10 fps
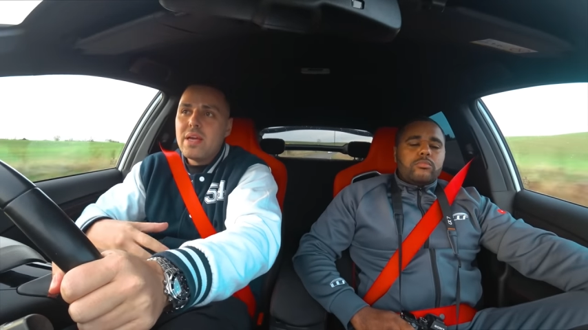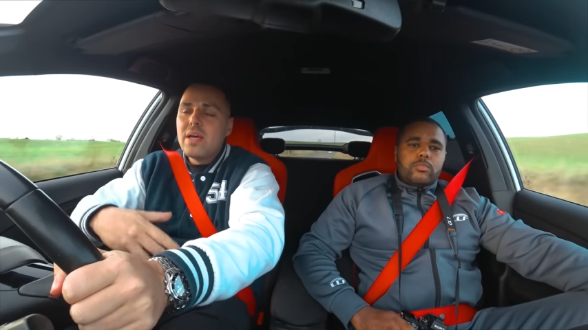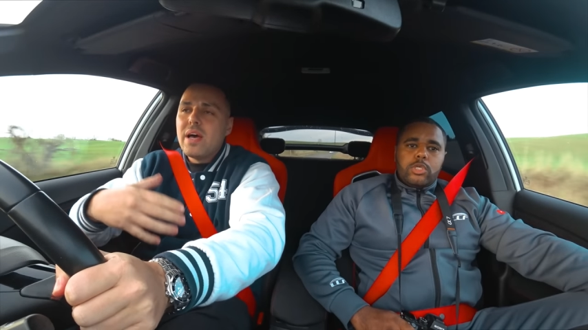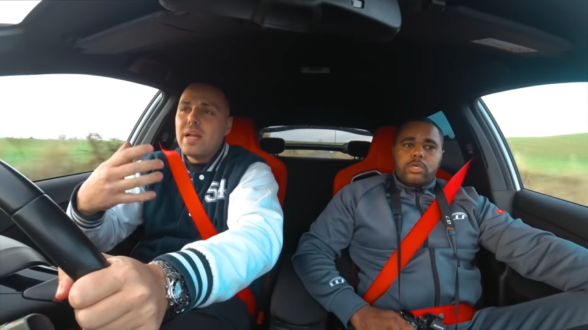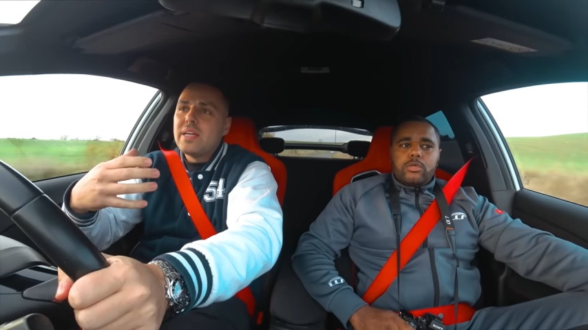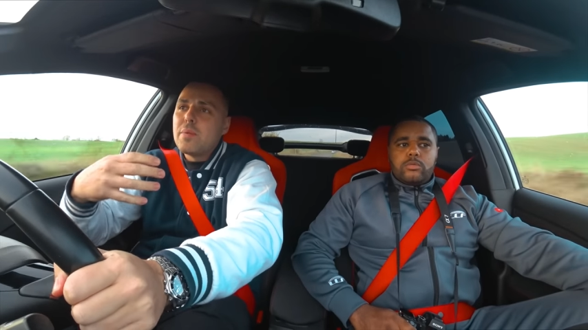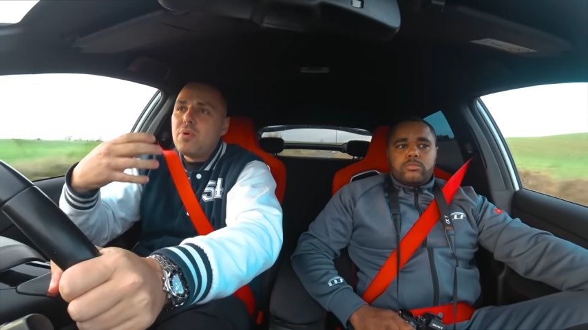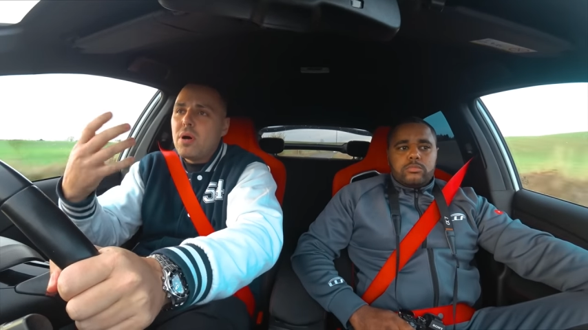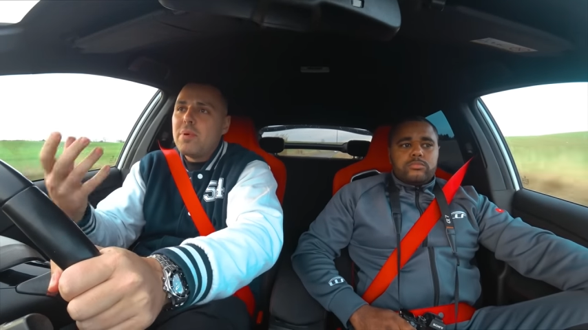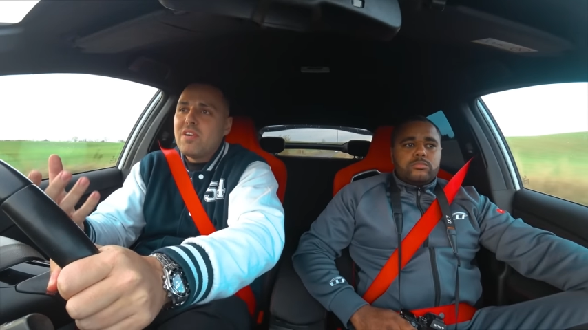Speaker 1: and then they
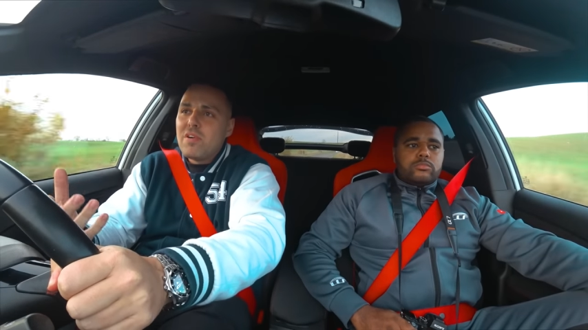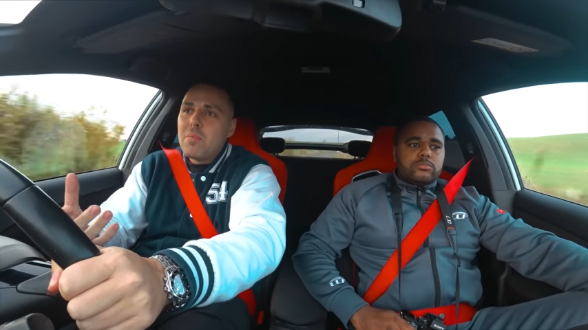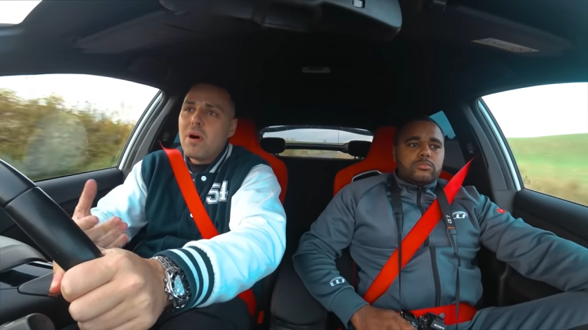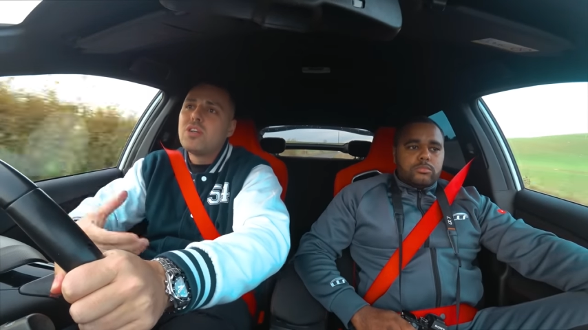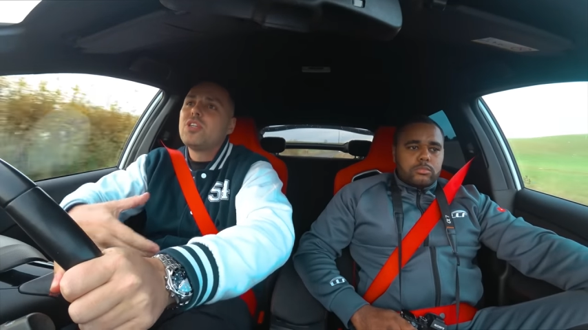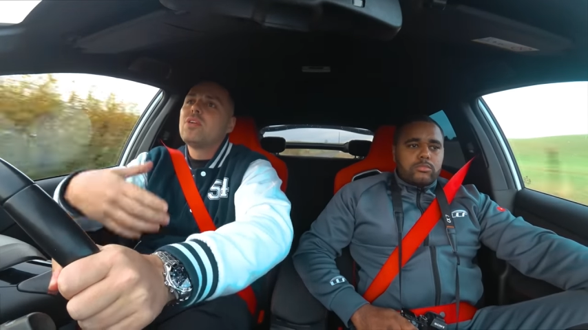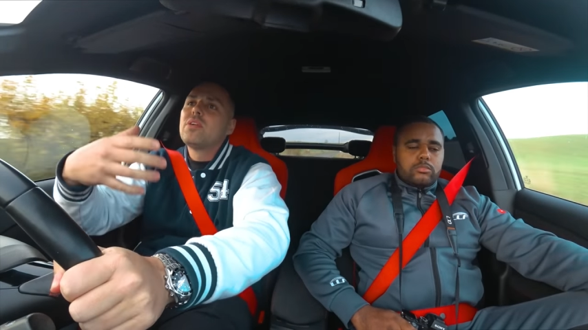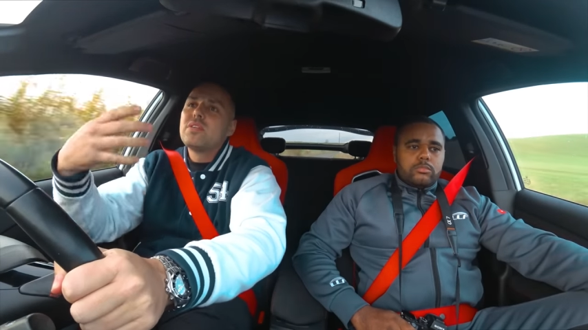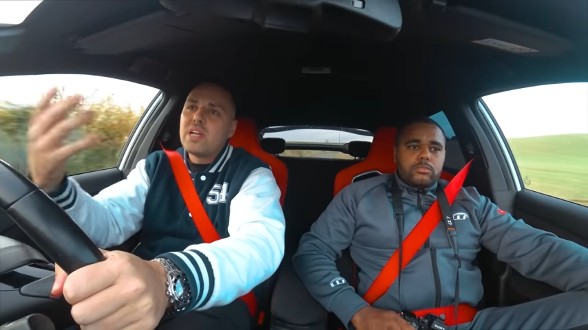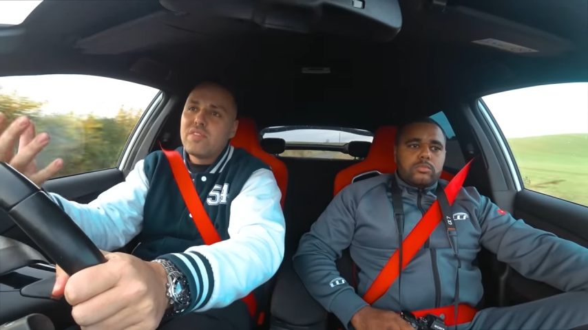put a bit of a margin
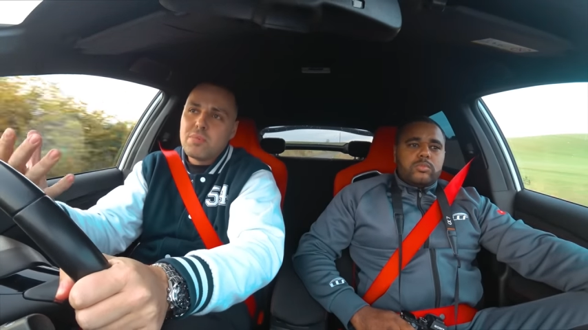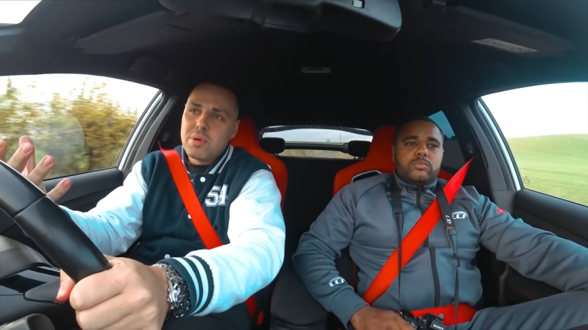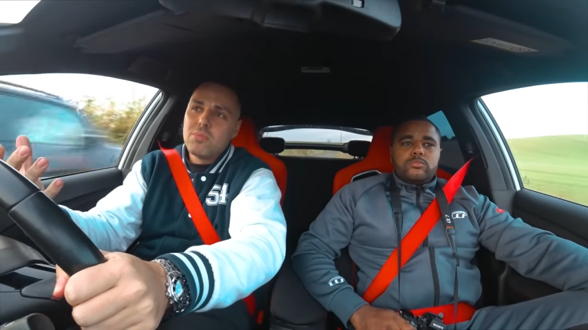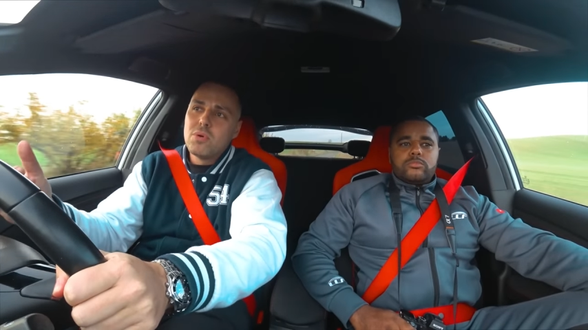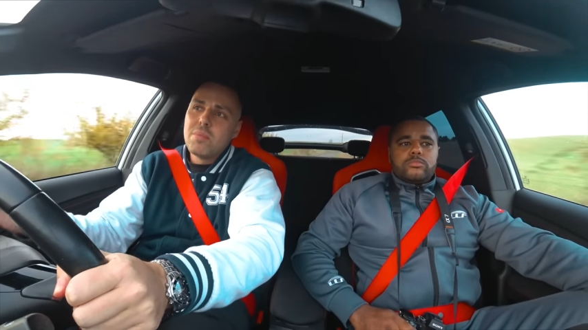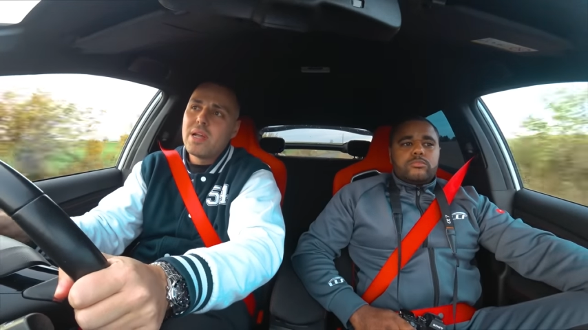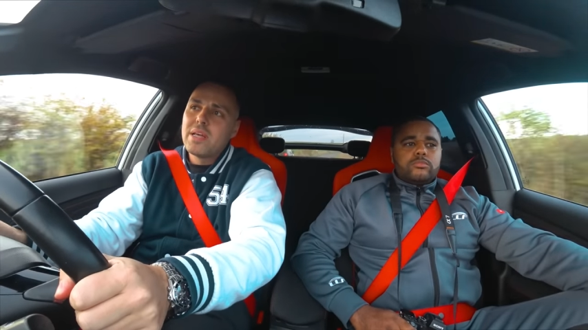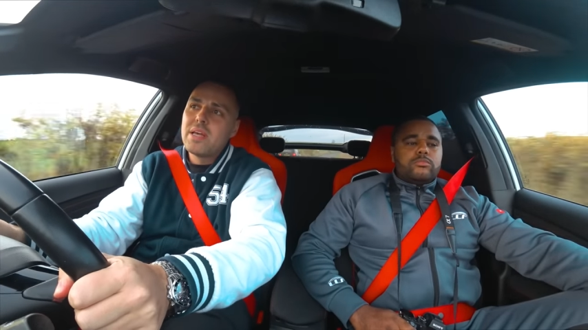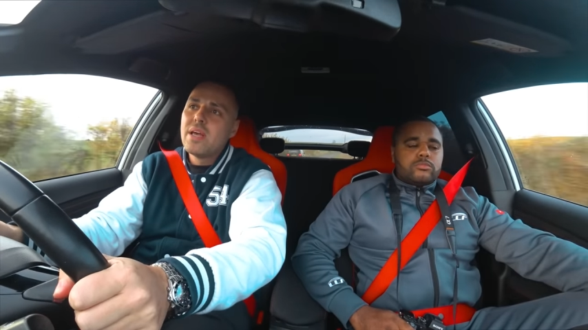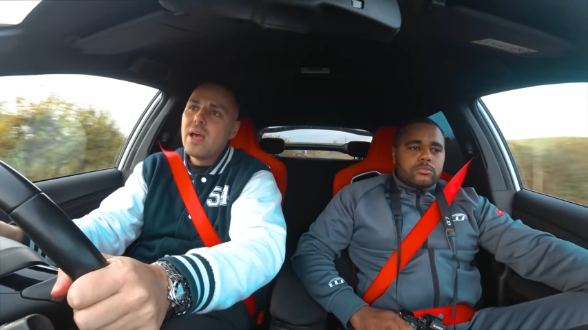on and sell it for a bit more
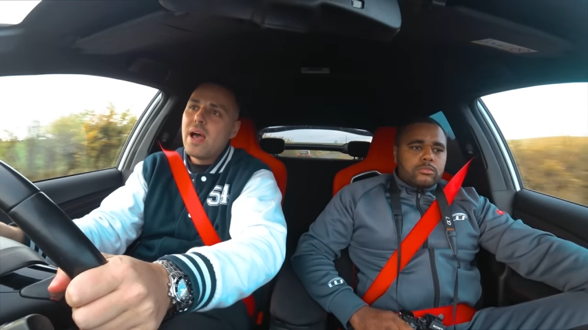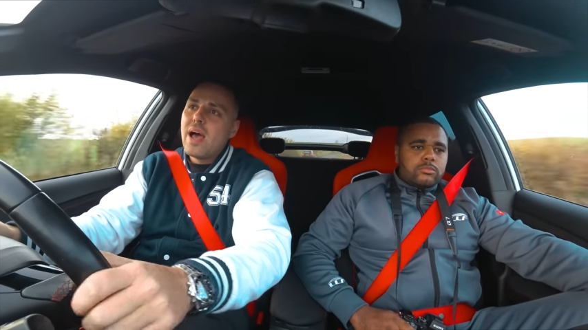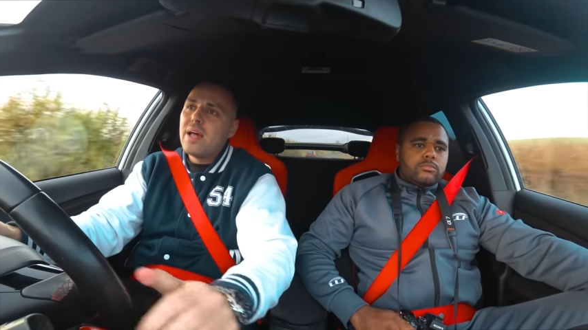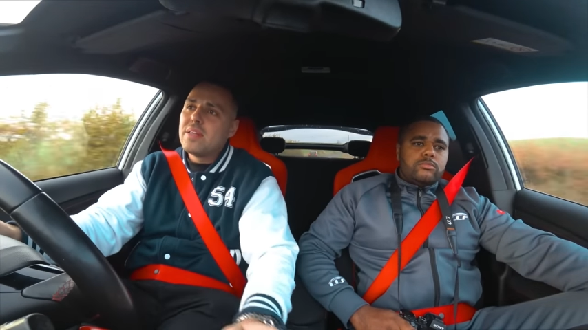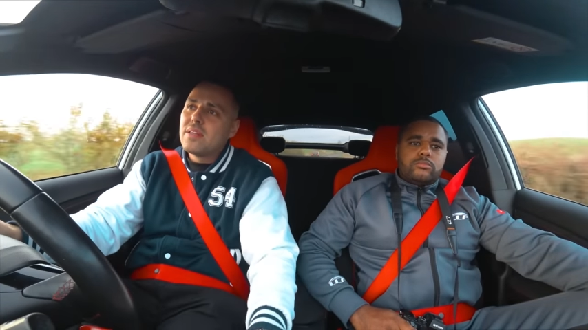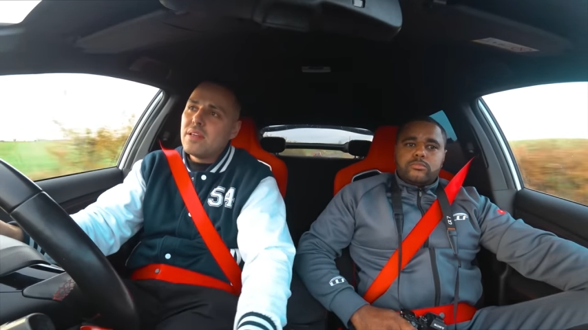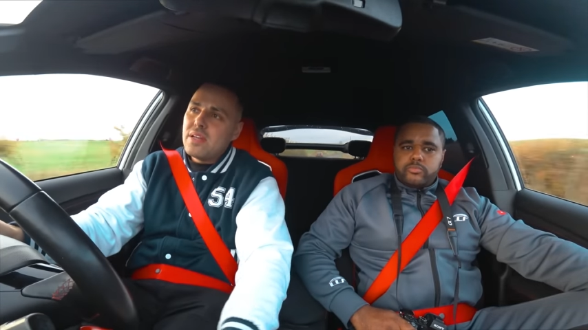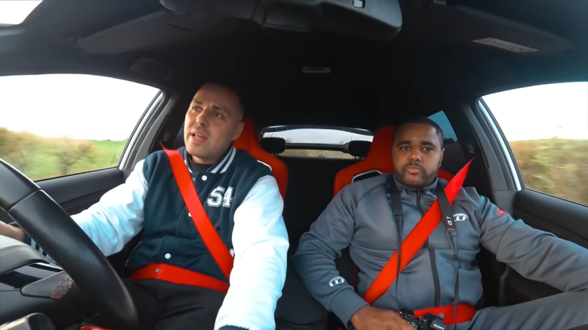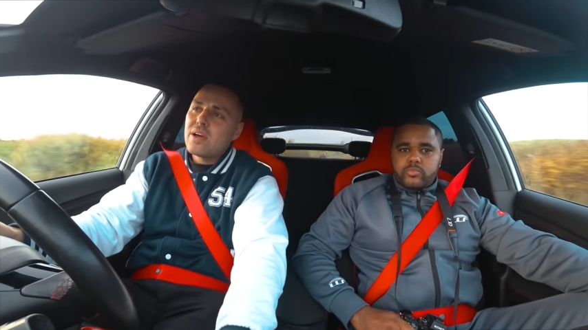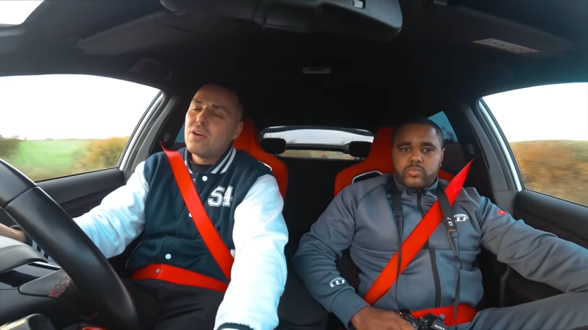money, mm. and,
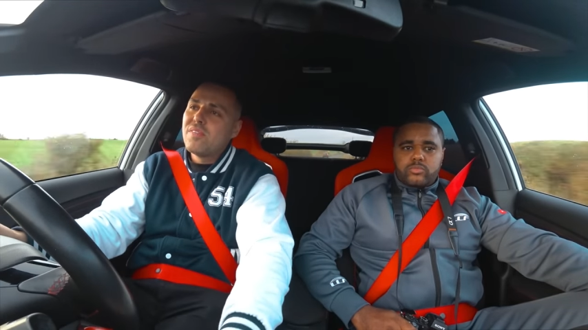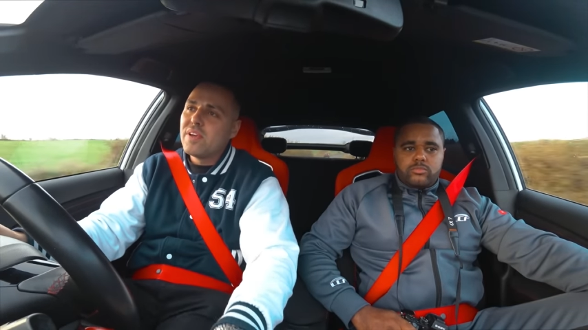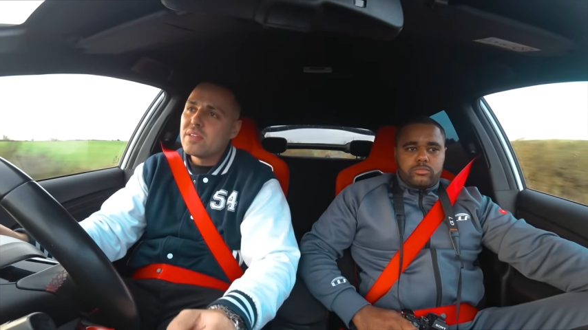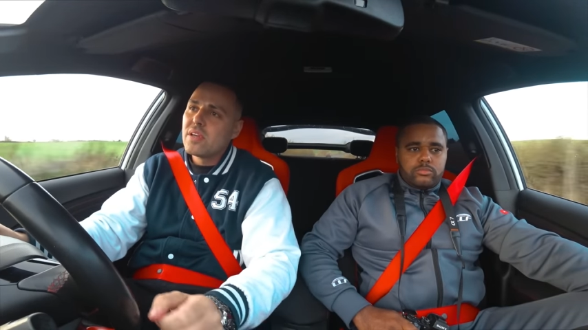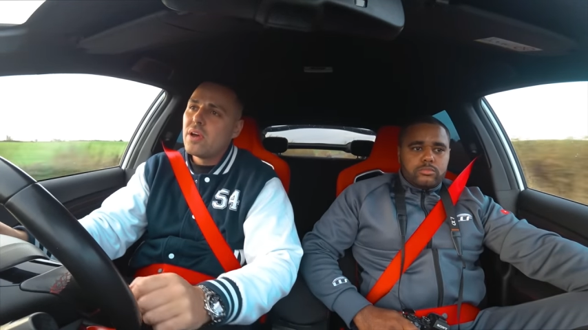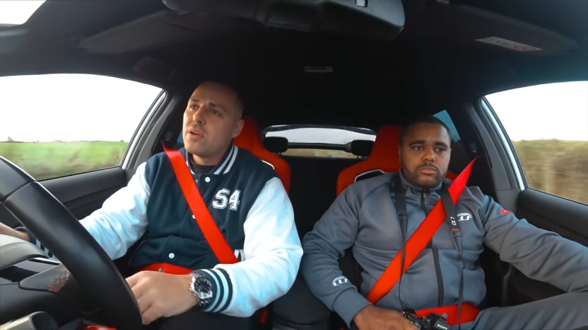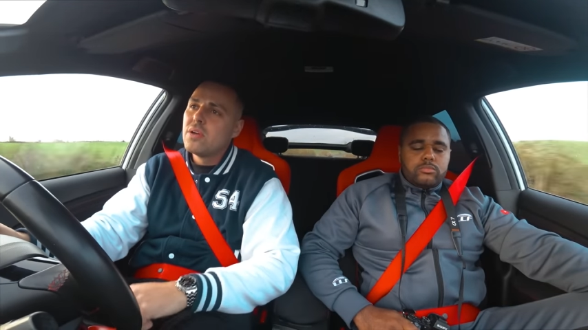and that kind of thing. So.